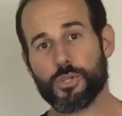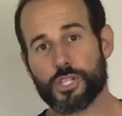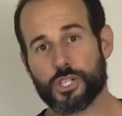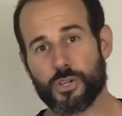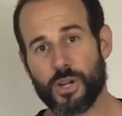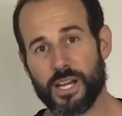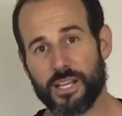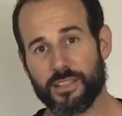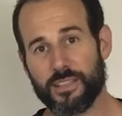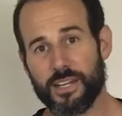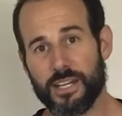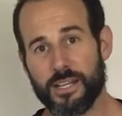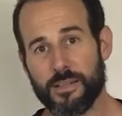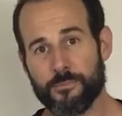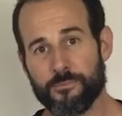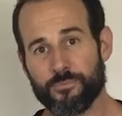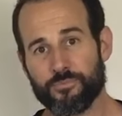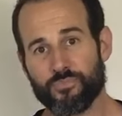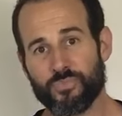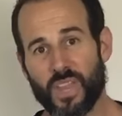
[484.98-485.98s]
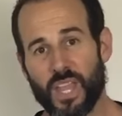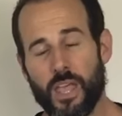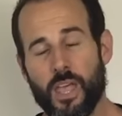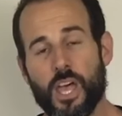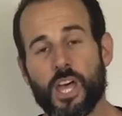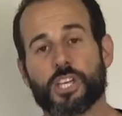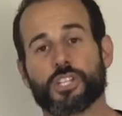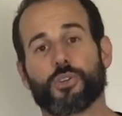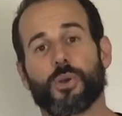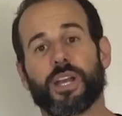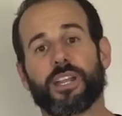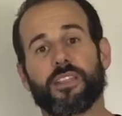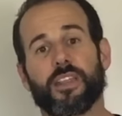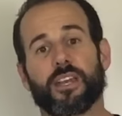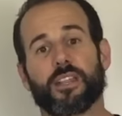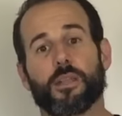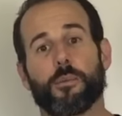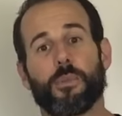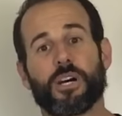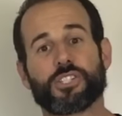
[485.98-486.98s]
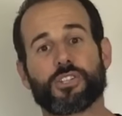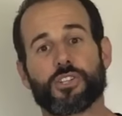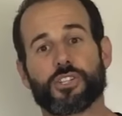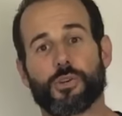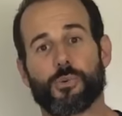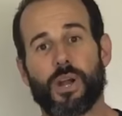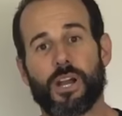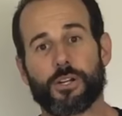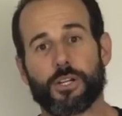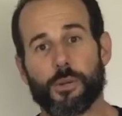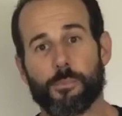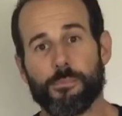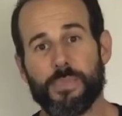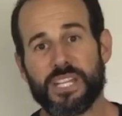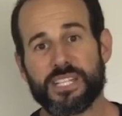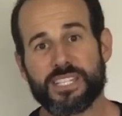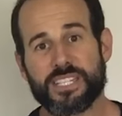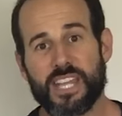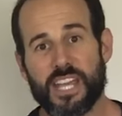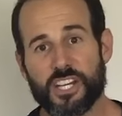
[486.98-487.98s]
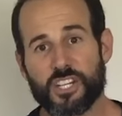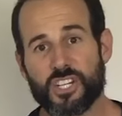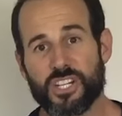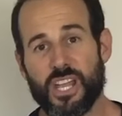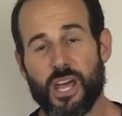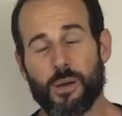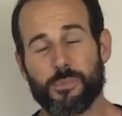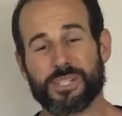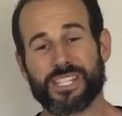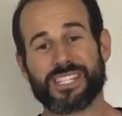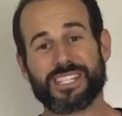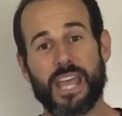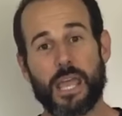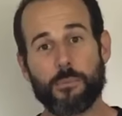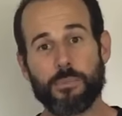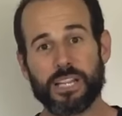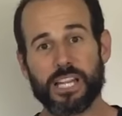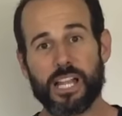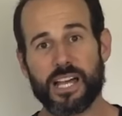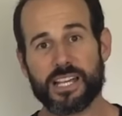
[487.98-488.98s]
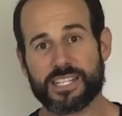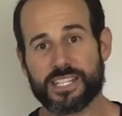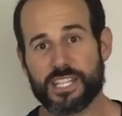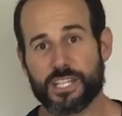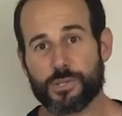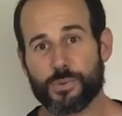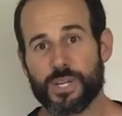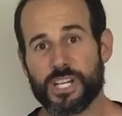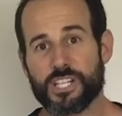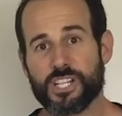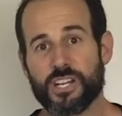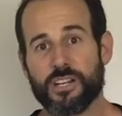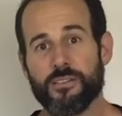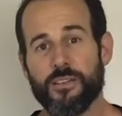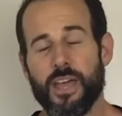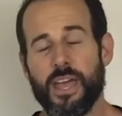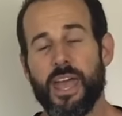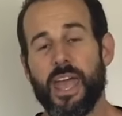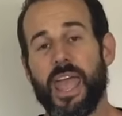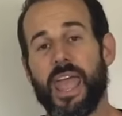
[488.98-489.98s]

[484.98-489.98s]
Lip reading: strengthening, strengthening the muscles around your midsection to help stabilize this region,